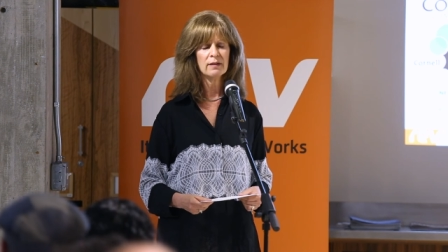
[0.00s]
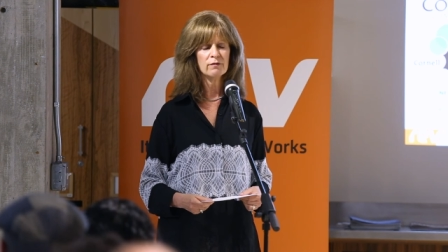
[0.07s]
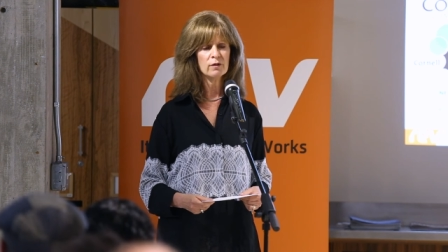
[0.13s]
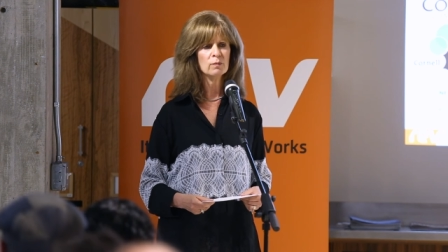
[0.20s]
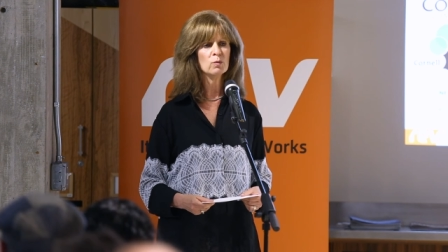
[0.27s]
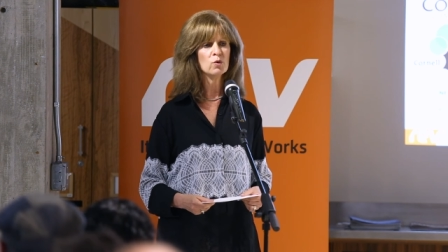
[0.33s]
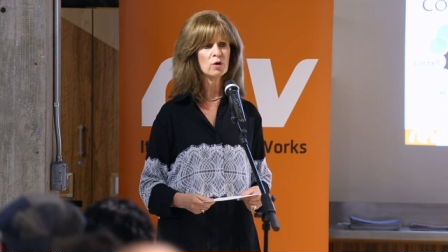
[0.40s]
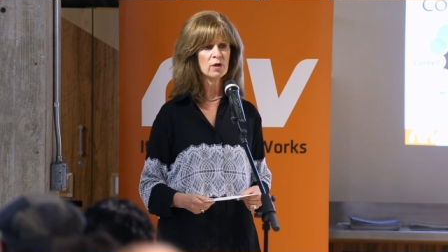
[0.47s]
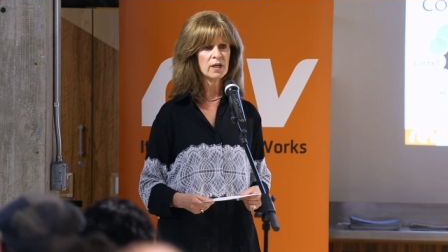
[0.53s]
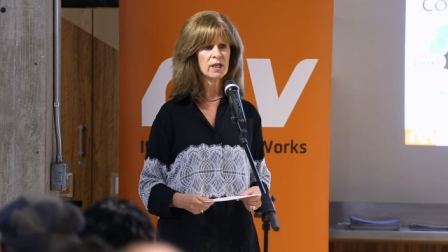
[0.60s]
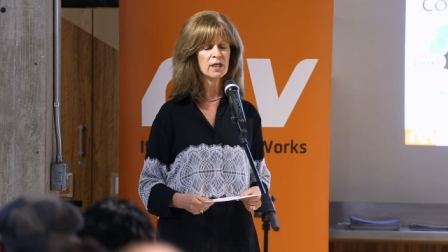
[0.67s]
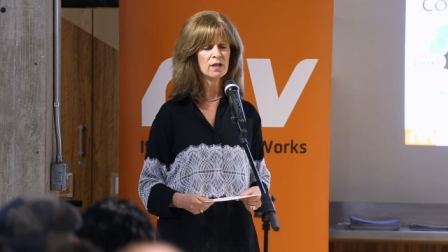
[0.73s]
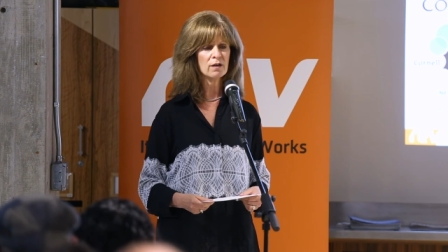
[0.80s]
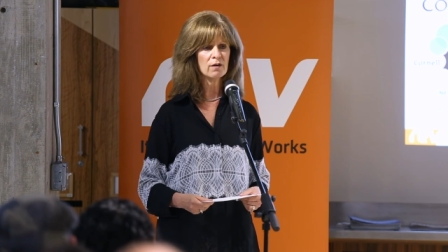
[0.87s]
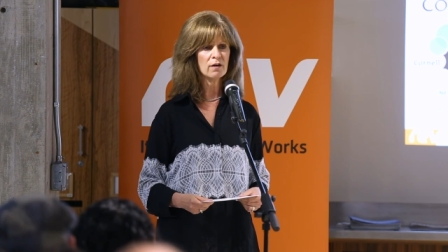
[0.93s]
even more
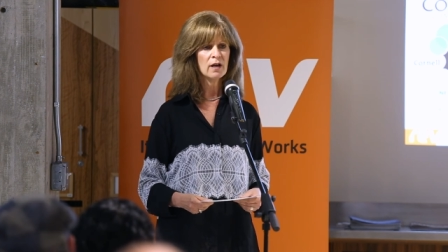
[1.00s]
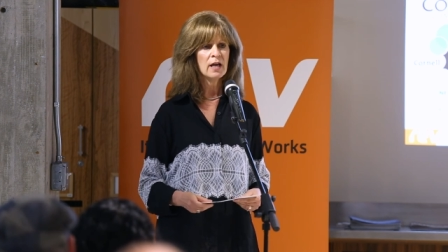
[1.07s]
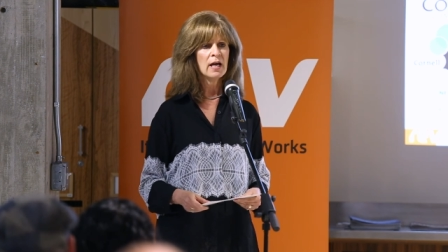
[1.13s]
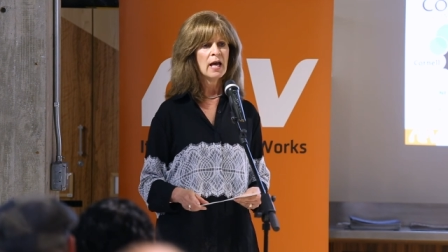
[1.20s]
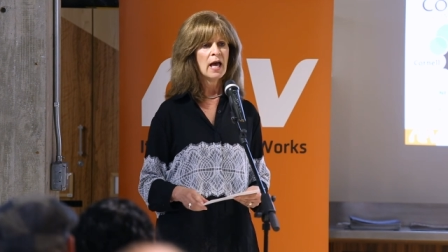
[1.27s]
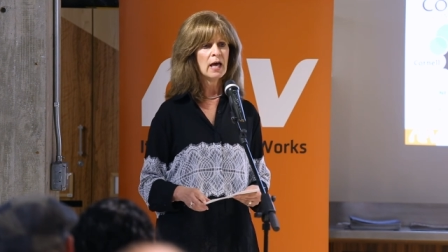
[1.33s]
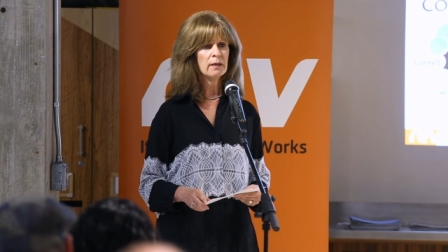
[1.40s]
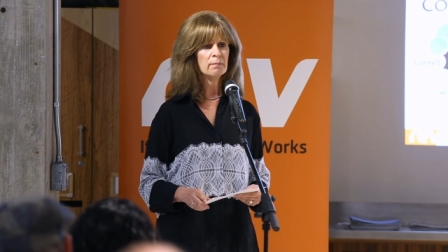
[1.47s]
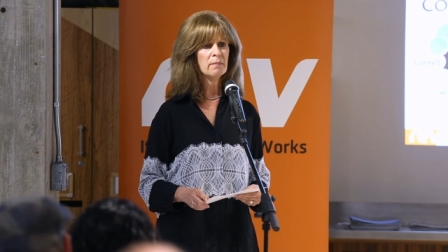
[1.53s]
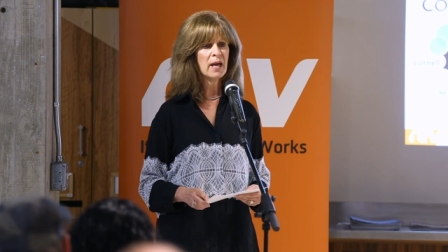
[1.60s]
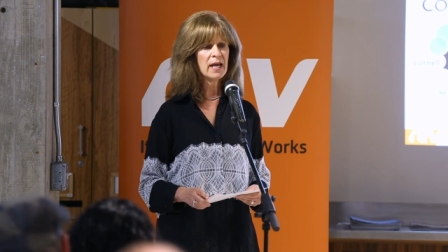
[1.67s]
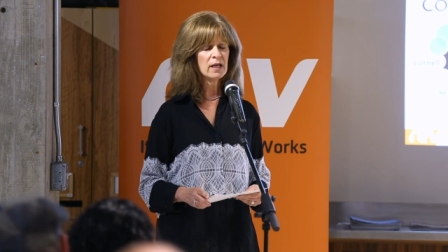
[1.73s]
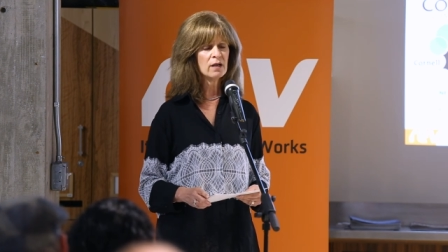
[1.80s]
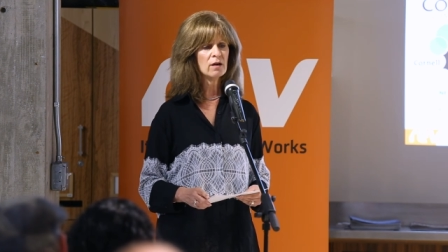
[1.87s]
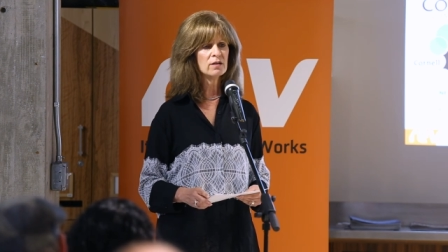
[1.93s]
here, and
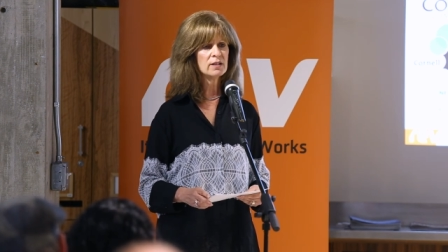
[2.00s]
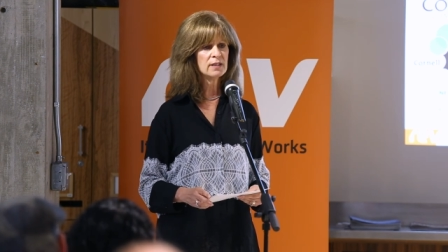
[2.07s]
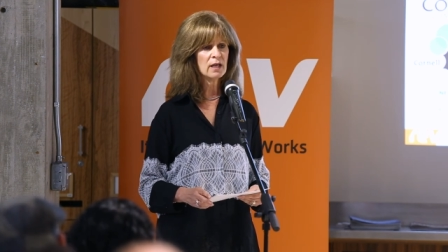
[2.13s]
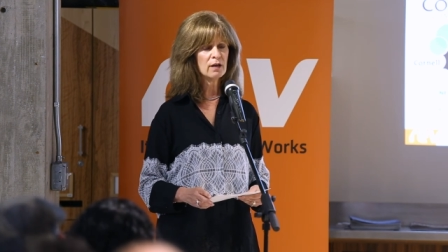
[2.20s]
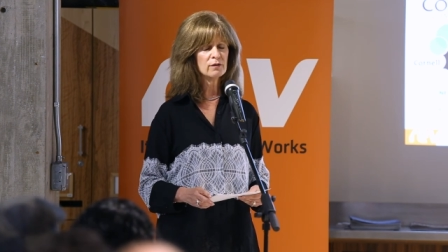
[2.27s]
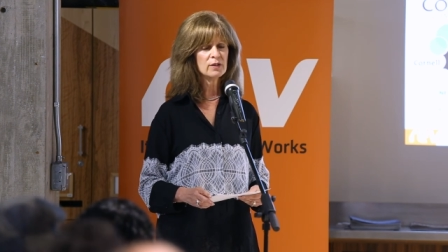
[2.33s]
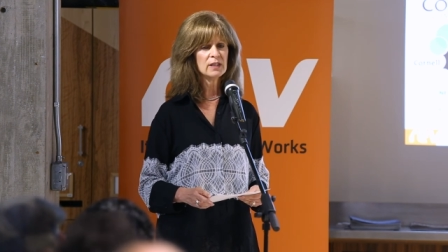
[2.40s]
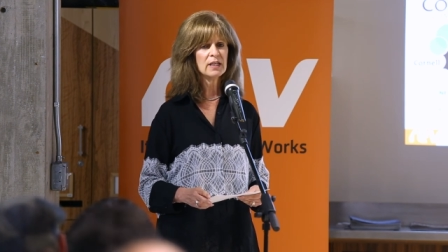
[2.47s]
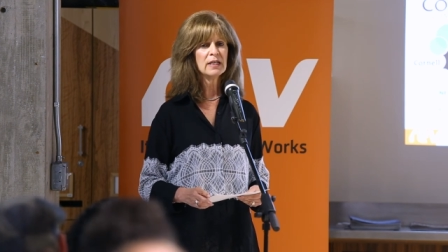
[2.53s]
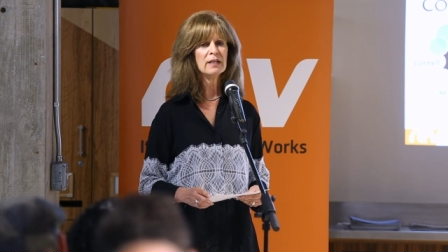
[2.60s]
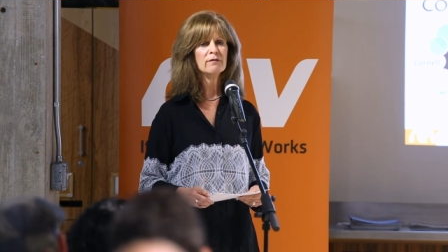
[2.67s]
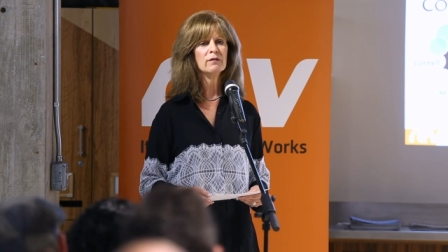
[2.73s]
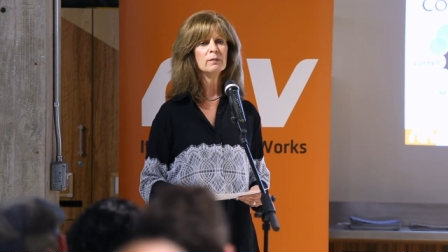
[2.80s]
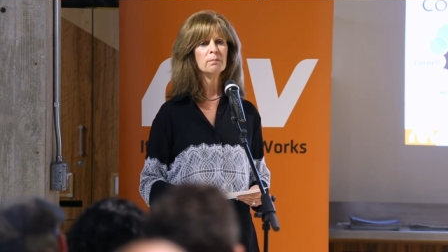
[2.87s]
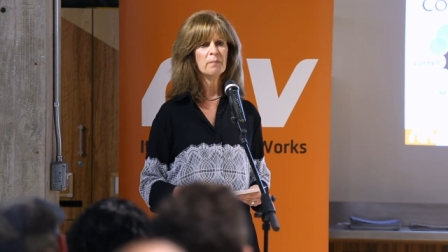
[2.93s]
make ourselves
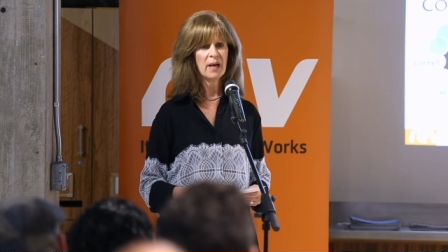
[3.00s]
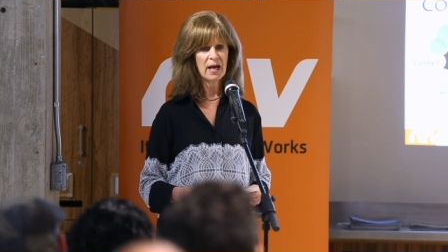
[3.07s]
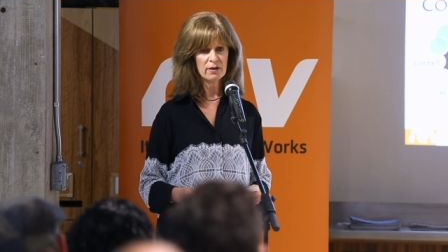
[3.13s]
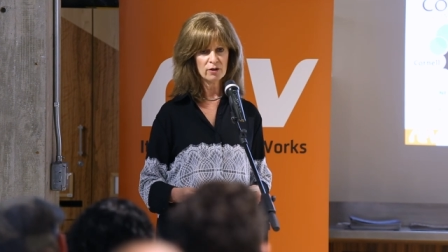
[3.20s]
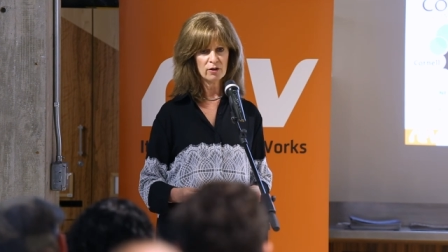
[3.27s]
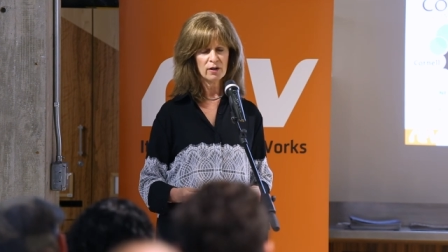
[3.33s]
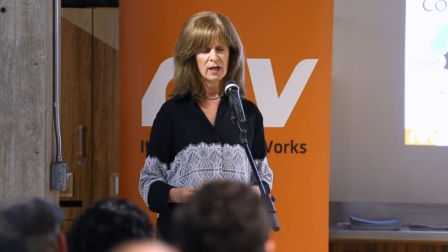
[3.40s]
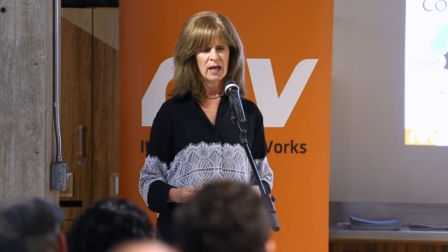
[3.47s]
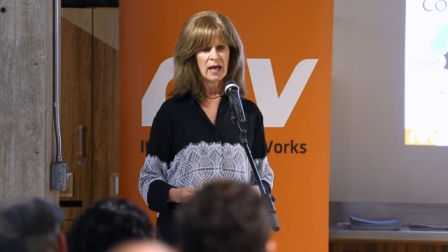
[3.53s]
even better.